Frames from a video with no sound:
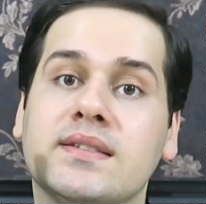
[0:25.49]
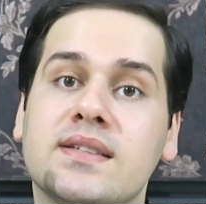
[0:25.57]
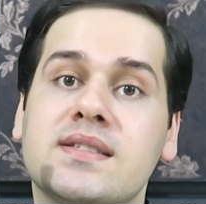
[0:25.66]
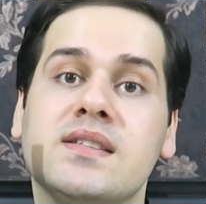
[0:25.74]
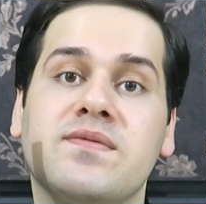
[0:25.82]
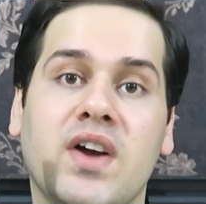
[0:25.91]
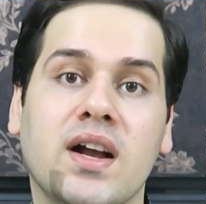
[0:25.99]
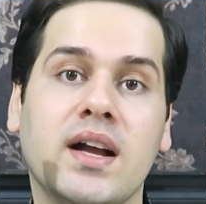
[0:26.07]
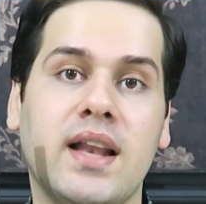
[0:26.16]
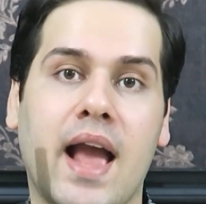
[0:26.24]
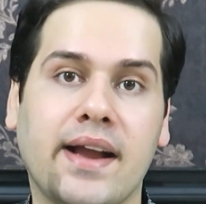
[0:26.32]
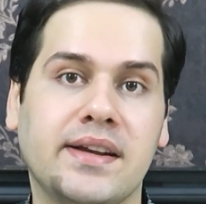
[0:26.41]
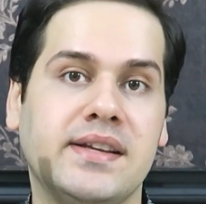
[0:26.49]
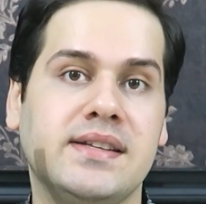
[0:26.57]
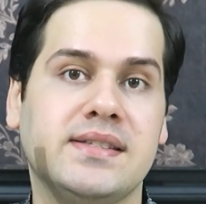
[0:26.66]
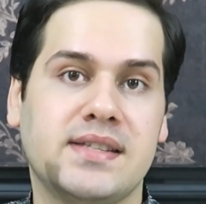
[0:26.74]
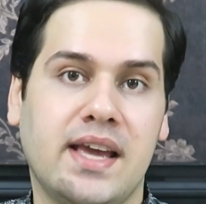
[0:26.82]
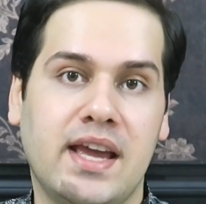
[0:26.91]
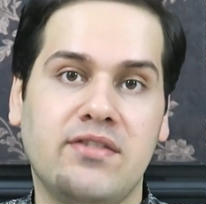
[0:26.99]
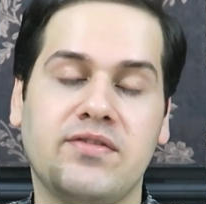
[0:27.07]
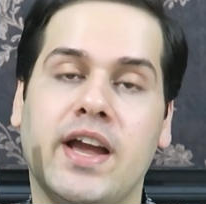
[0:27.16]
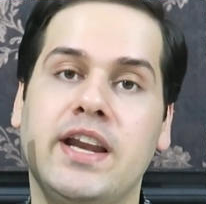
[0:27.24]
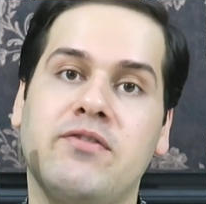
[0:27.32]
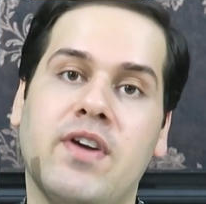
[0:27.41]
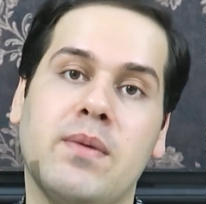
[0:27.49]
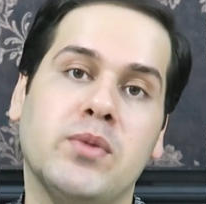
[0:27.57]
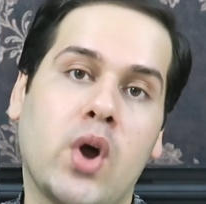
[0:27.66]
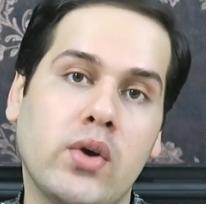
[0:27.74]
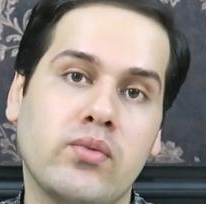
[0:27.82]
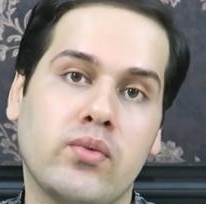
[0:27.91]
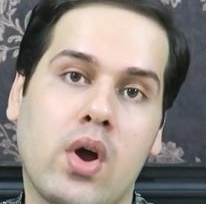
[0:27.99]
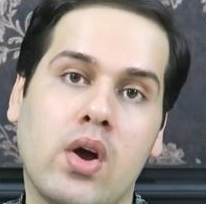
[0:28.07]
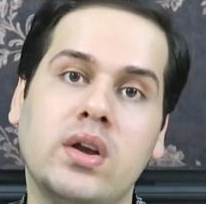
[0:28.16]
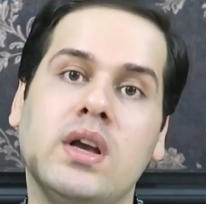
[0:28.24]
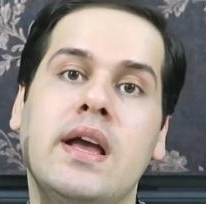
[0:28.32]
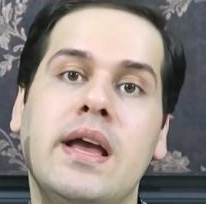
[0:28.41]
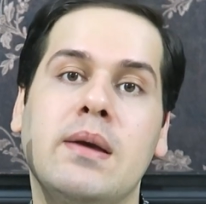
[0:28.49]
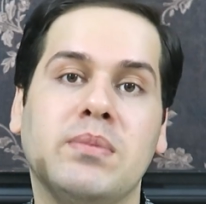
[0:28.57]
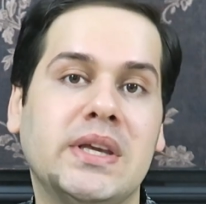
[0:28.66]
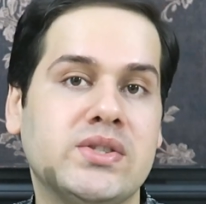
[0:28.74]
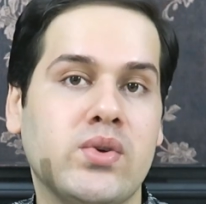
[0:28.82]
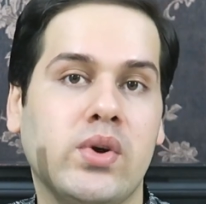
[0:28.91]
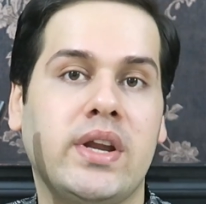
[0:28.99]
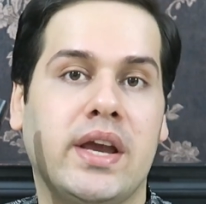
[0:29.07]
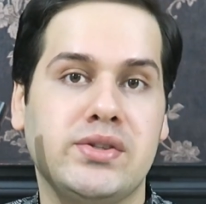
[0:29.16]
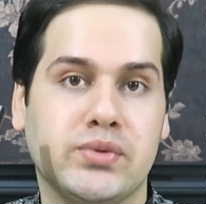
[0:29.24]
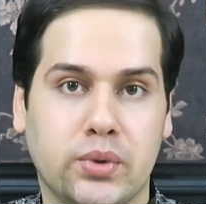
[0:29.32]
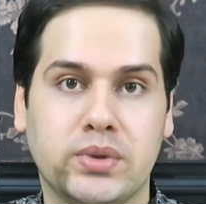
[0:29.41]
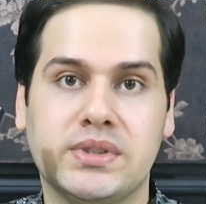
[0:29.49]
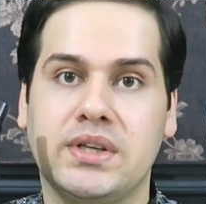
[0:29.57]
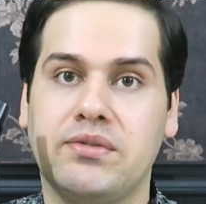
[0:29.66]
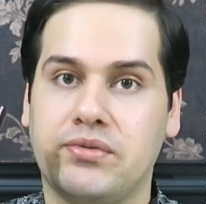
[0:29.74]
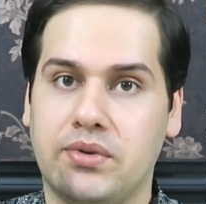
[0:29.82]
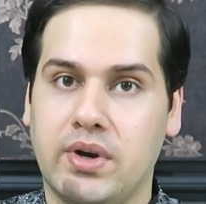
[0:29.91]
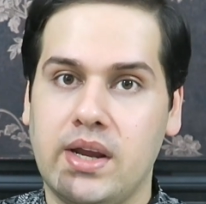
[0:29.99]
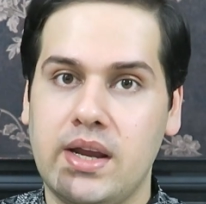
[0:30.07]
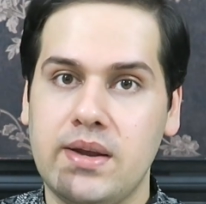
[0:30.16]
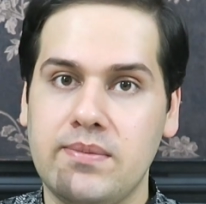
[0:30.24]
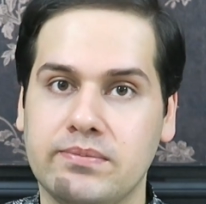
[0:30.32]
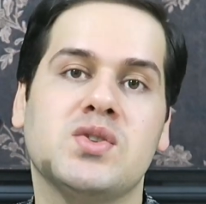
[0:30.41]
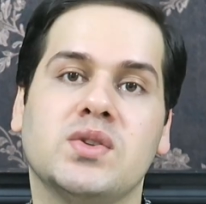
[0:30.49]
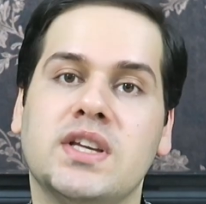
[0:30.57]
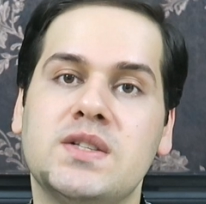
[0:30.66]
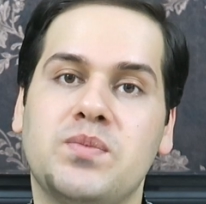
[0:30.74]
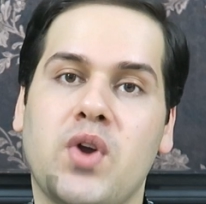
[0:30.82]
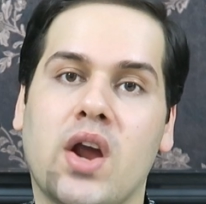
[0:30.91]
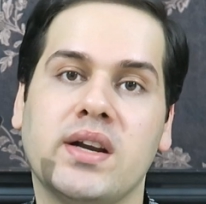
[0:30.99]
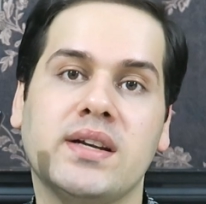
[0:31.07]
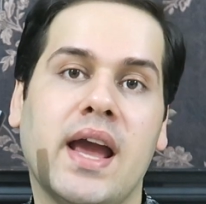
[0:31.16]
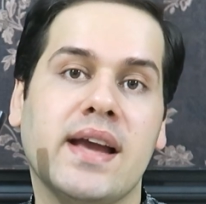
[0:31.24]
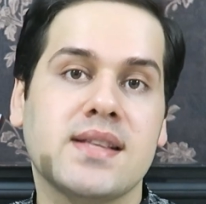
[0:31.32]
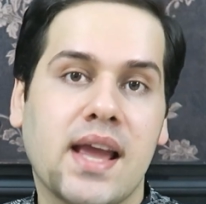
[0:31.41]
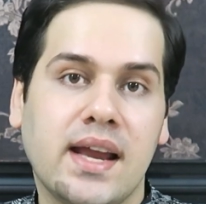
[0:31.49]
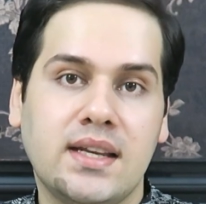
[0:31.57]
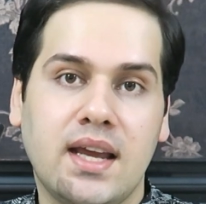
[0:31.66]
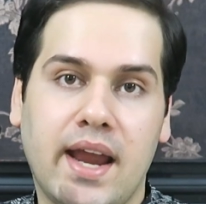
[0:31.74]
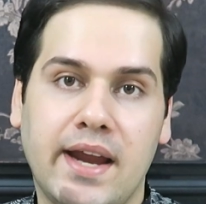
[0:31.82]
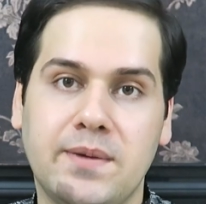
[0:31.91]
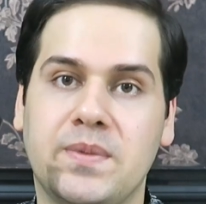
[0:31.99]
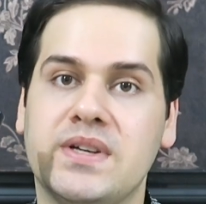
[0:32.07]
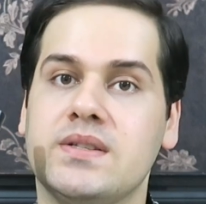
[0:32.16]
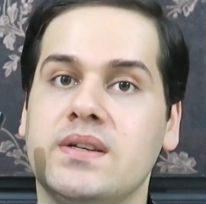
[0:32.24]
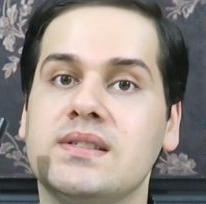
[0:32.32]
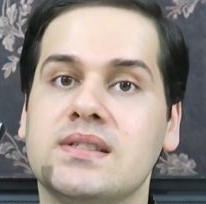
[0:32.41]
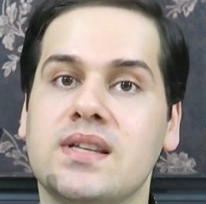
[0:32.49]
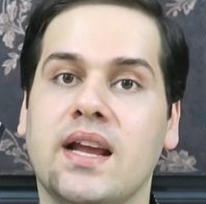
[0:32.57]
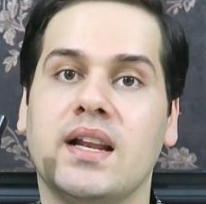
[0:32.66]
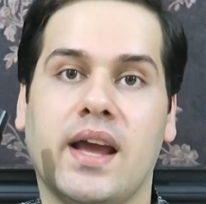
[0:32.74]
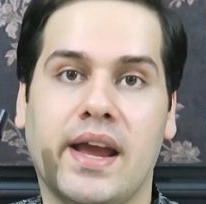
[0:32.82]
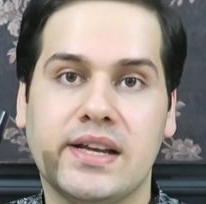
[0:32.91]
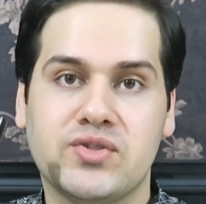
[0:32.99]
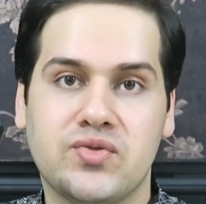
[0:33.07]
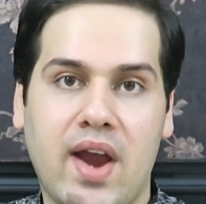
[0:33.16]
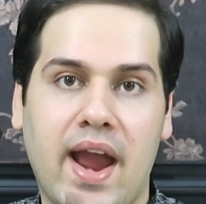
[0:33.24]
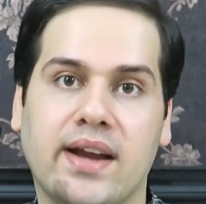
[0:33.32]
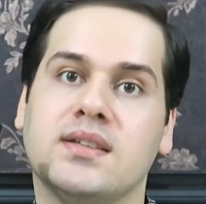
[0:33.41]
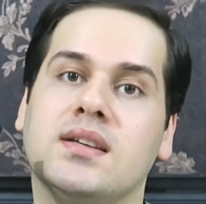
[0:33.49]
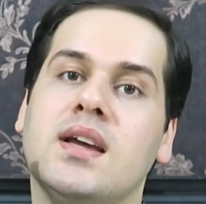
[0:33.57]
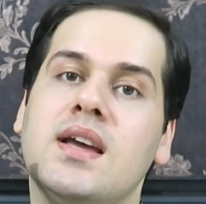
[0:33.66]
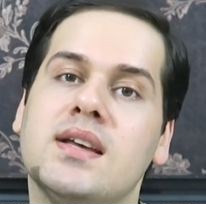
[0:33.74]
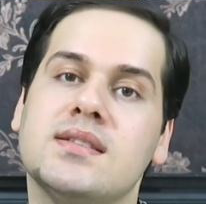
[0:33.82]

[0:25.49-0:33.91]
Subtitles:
This is fungal acne safe, and if I'm not wrong, Mizon is cruelty free. So this product has 88% snail extract.